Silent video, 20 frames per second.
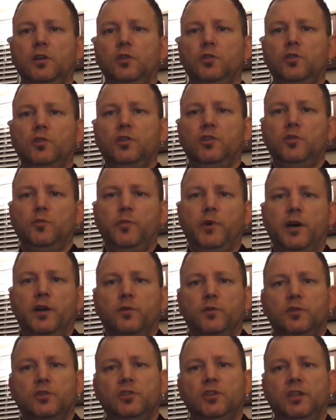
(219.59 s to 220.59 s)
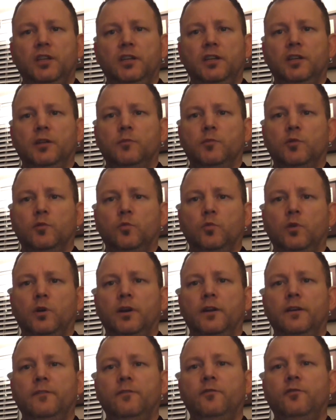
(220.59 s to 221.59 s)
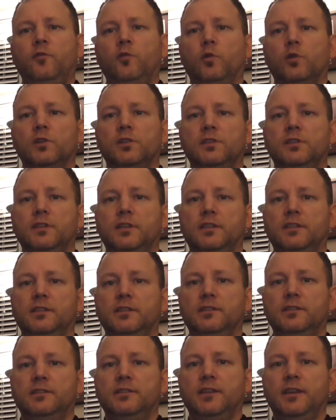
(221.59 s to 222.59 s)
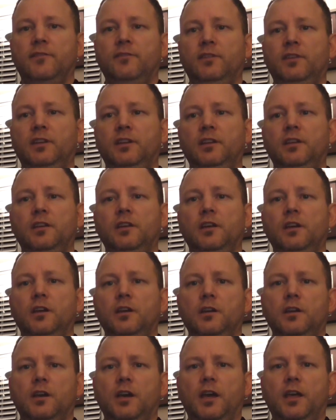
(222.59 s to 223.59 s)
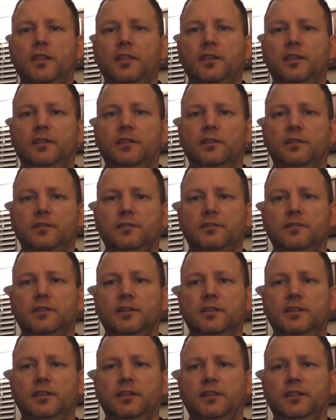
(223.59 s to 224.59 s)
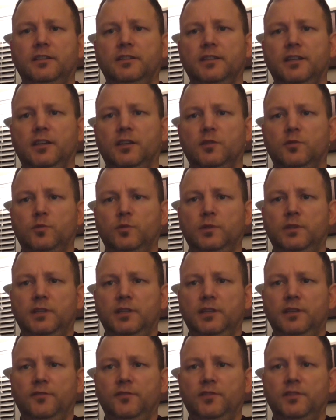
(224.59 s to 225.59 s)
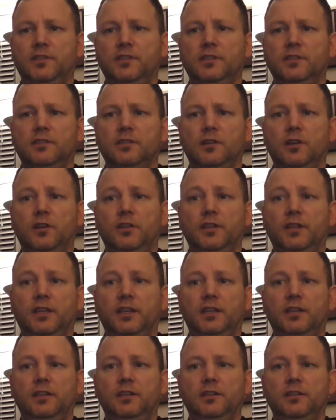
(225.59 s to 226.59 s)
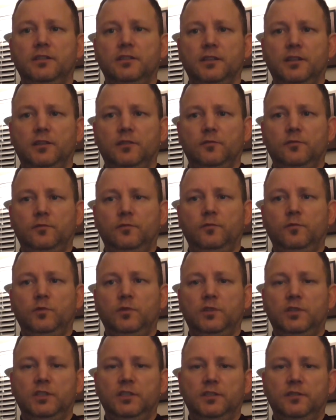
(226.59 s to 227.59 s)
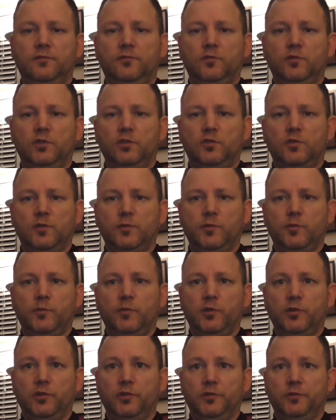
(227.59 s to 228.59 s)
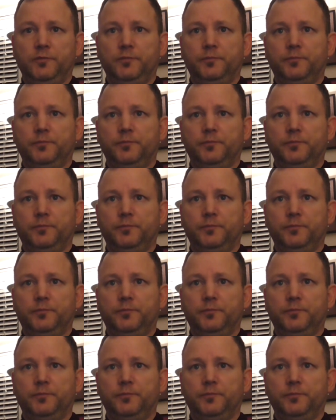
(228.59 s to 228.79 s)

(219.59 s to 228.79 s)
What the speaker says: You can do Badwa Jin number 1, 4, 6, and 7, and then 6 healing sounds with the emphasis on the he sound, which is for the triple burner.